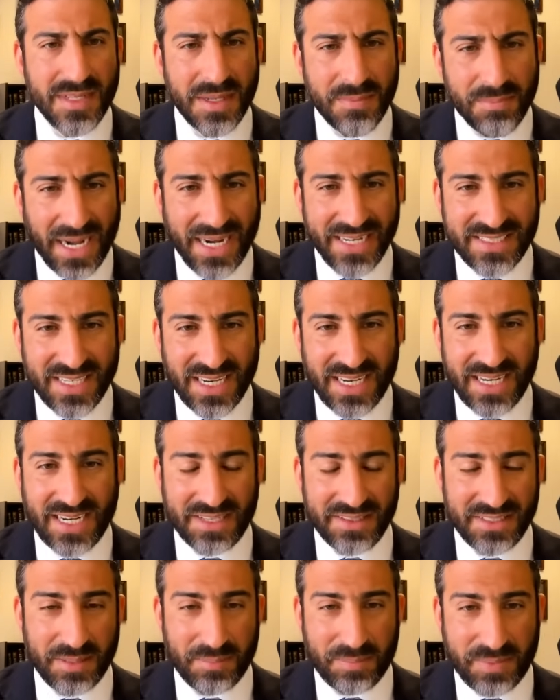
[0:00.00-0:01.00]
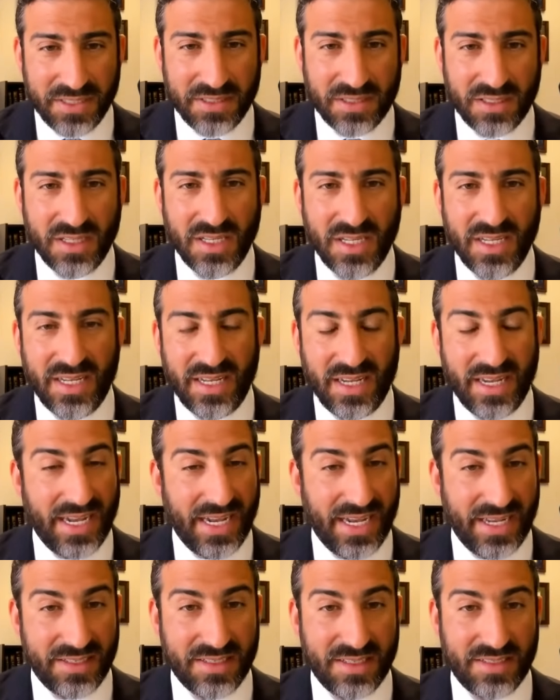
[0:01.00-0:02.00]
my take on the appeal,
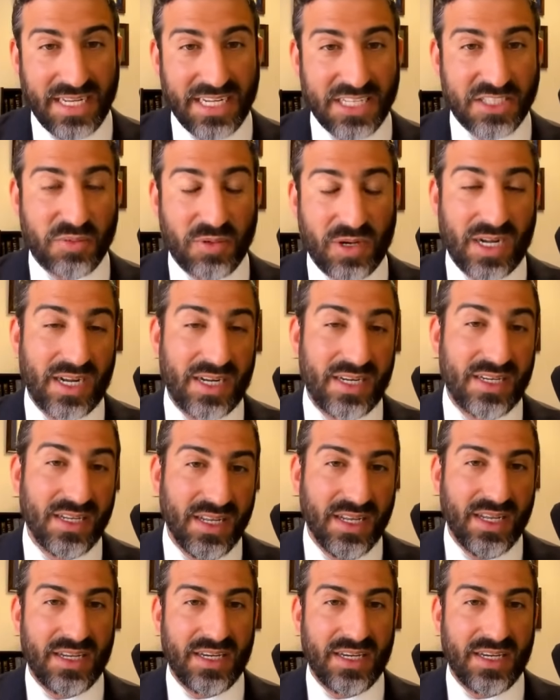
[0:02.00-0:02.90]
and that's why,